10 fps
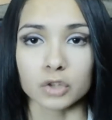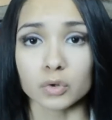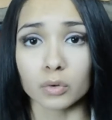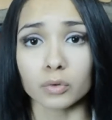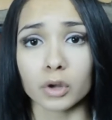
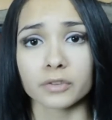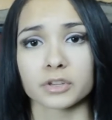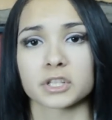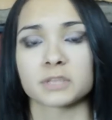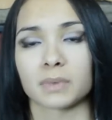Drillroid
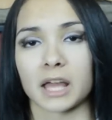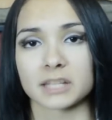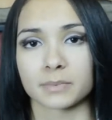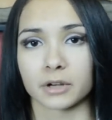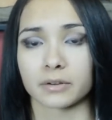versus
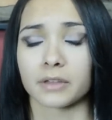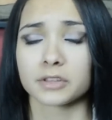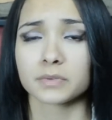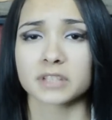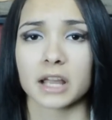Blast Spear. Now
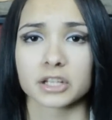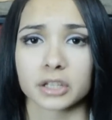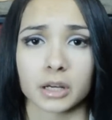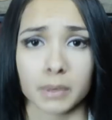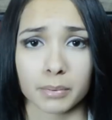this one's
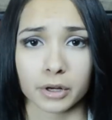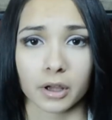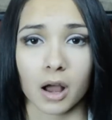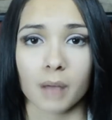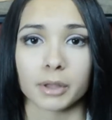actually going to be pretty
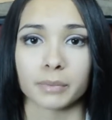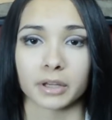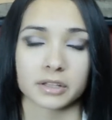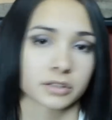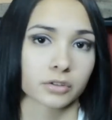common
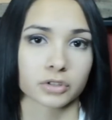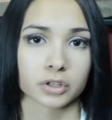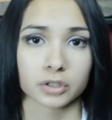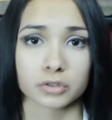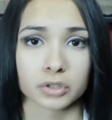because those are
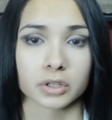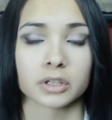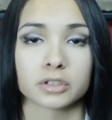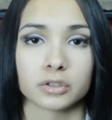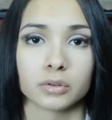
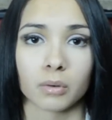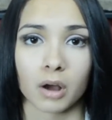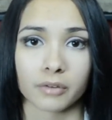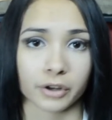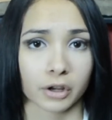usually two
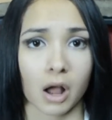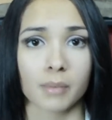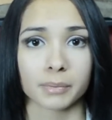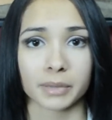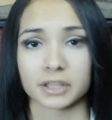very
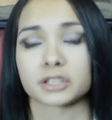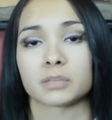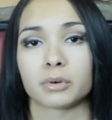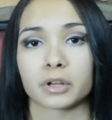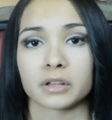common picks
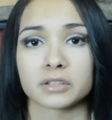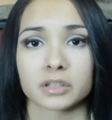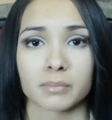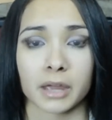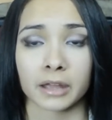to put
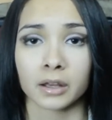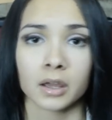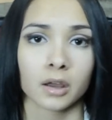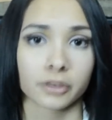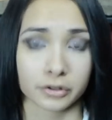into the main.
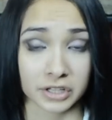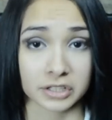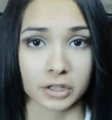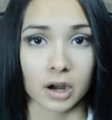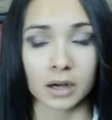They're
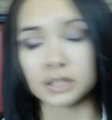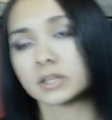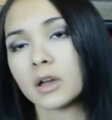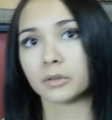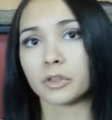decent
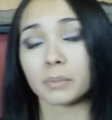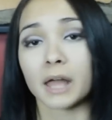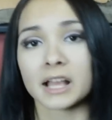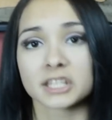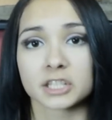cards. The
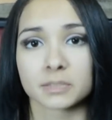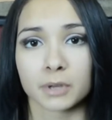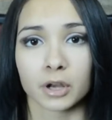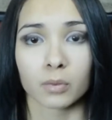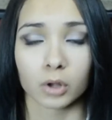Blast
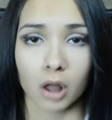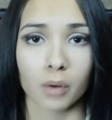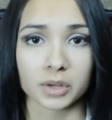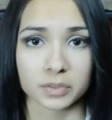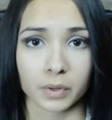Spear will
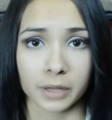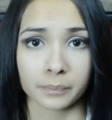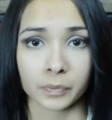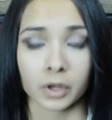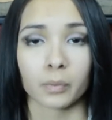always
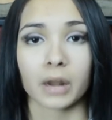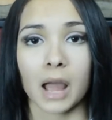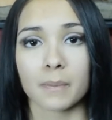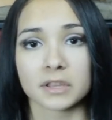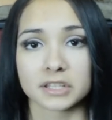win. What
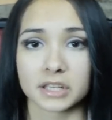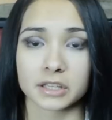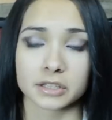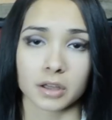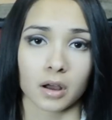happens
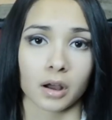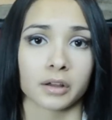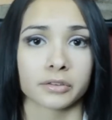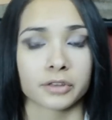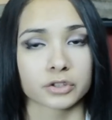is
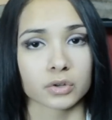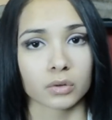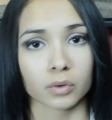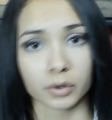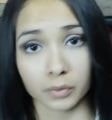the
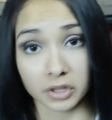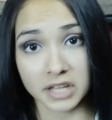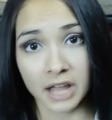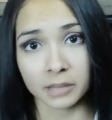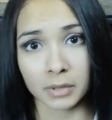Drillroid will
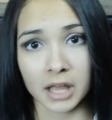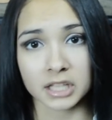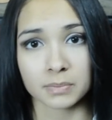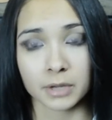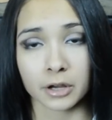attack the
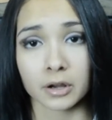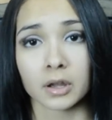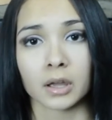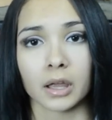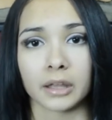Blast Spear
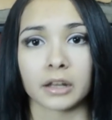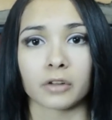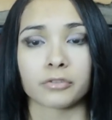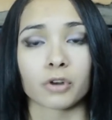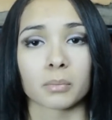and
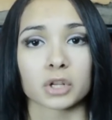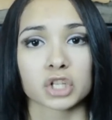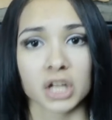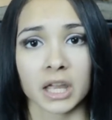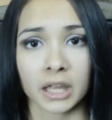it'll form a
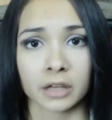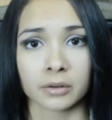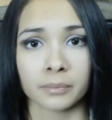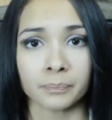chain.